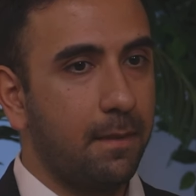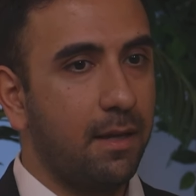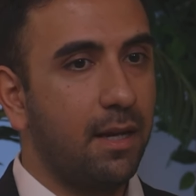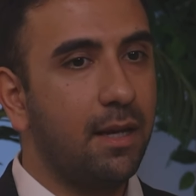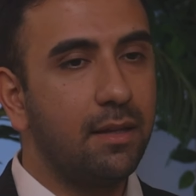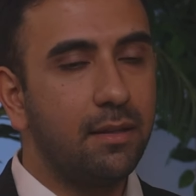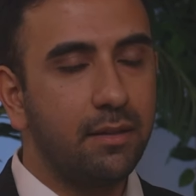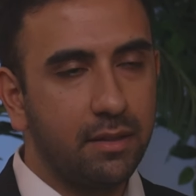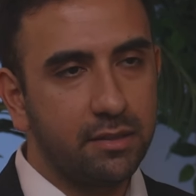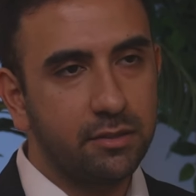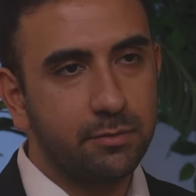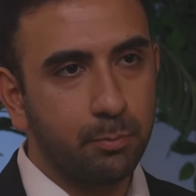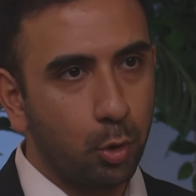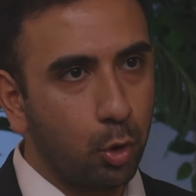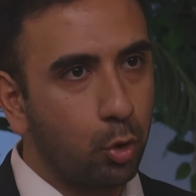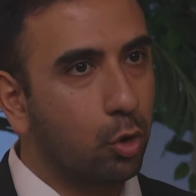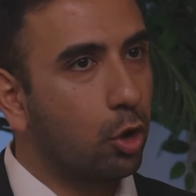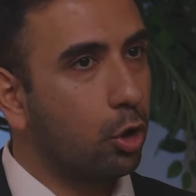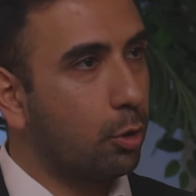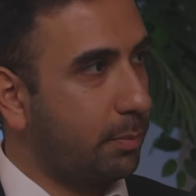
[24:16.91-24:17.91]
Uh, it's
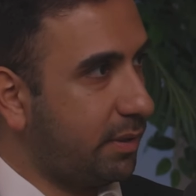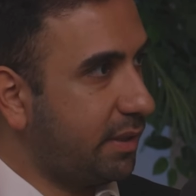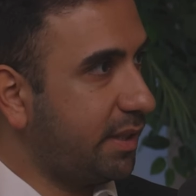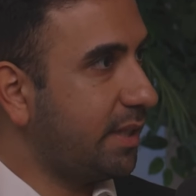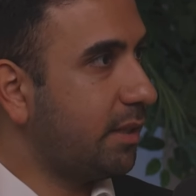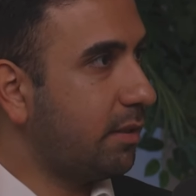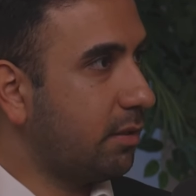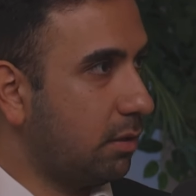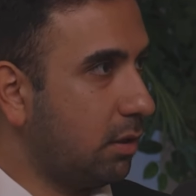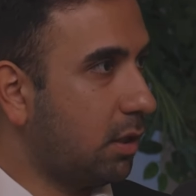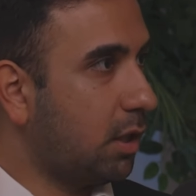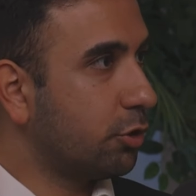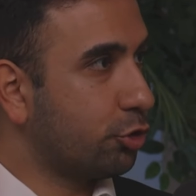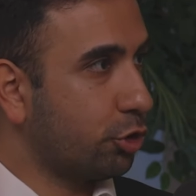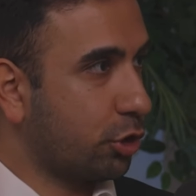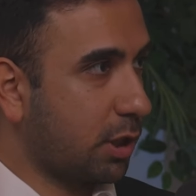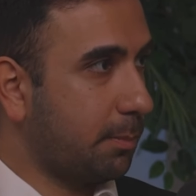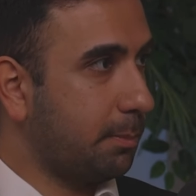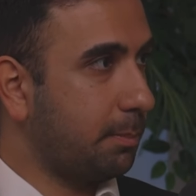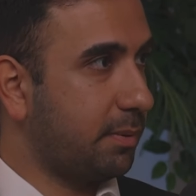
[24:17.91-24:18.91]
more commonly at the
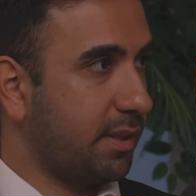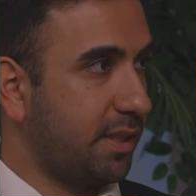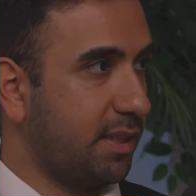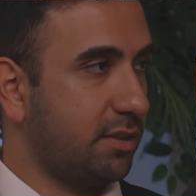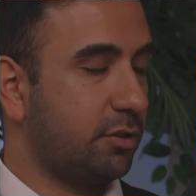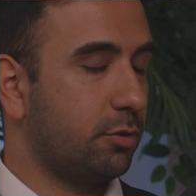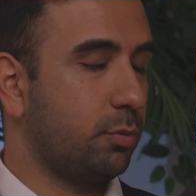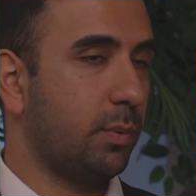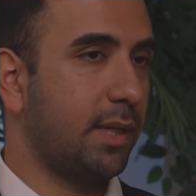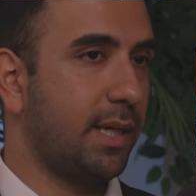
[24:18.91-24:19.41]
larger companies mm.